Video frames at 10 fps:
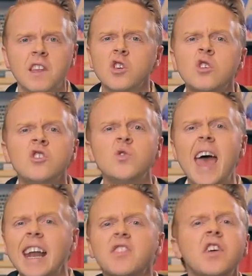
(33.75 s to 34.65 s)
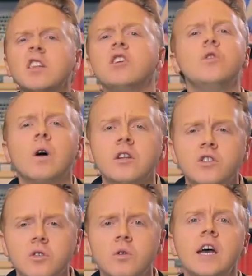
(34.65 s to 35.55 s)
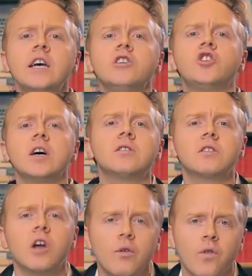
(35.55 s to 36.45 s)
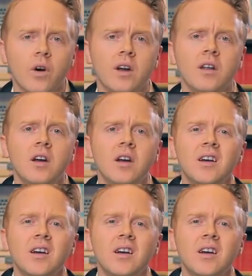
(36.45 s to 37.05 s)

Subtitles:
that you can do anything that you want to do, just go for it.